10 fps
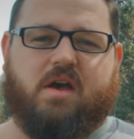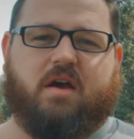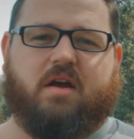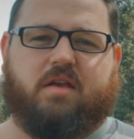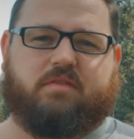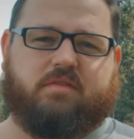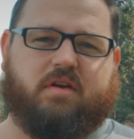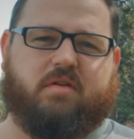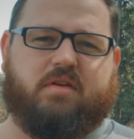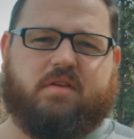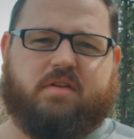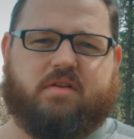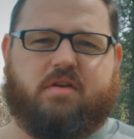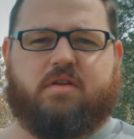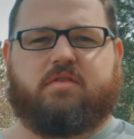All right, so I want to
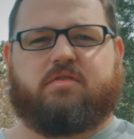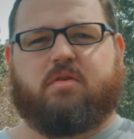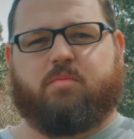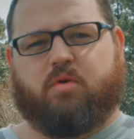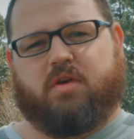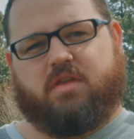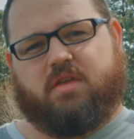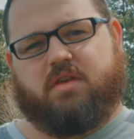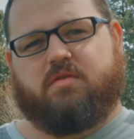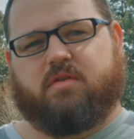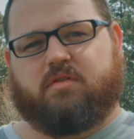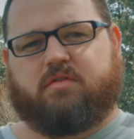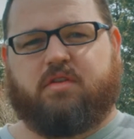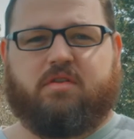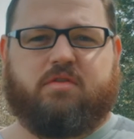go into a point that you can
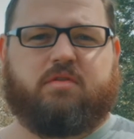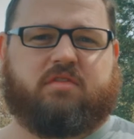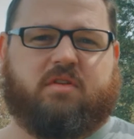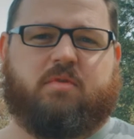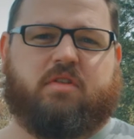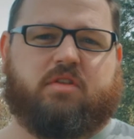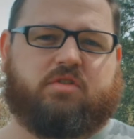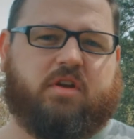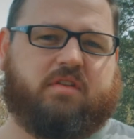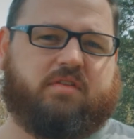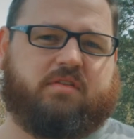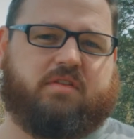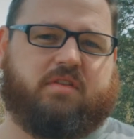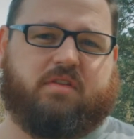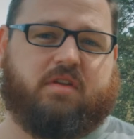still use some of the
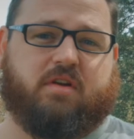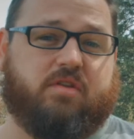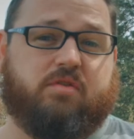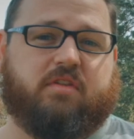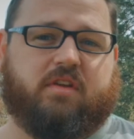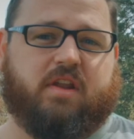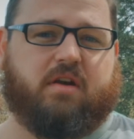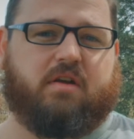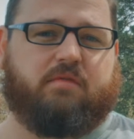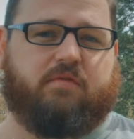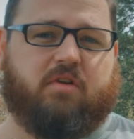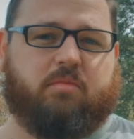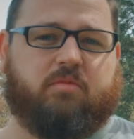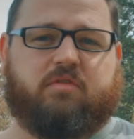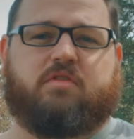tricks that are used in narrative
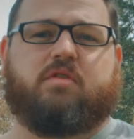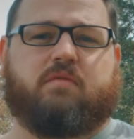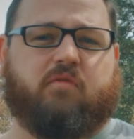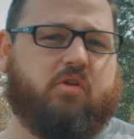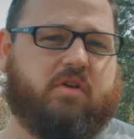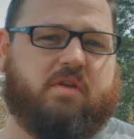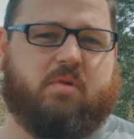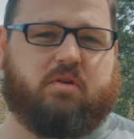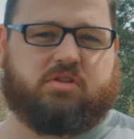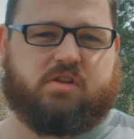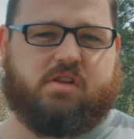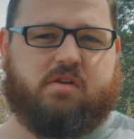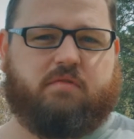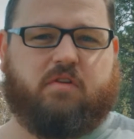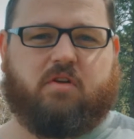films to invoke emotion in
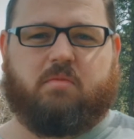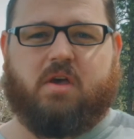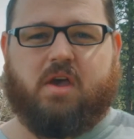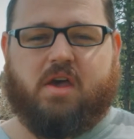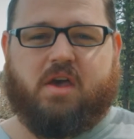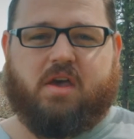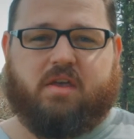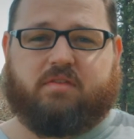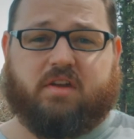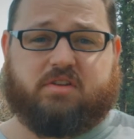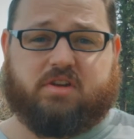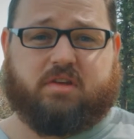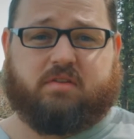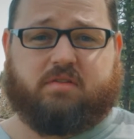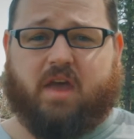your film, such
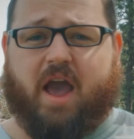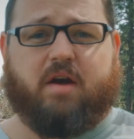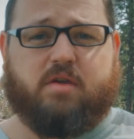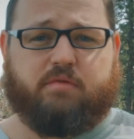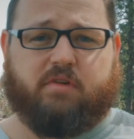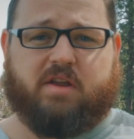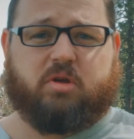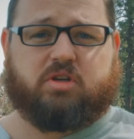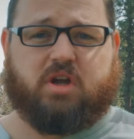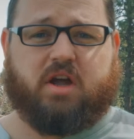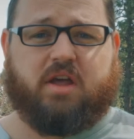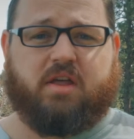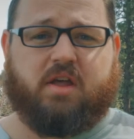as how you frame a shot.